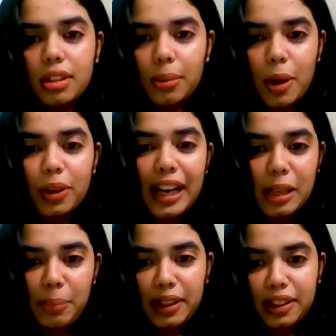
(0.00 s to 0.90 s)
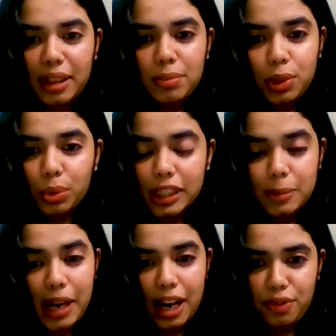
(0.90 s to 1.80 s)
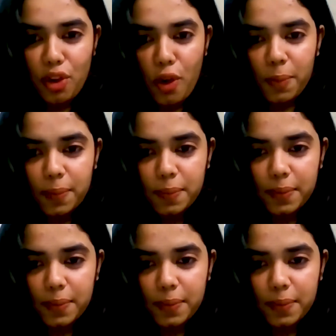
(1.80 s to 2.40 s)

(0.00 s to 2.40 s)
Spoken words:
about helping them through this platform.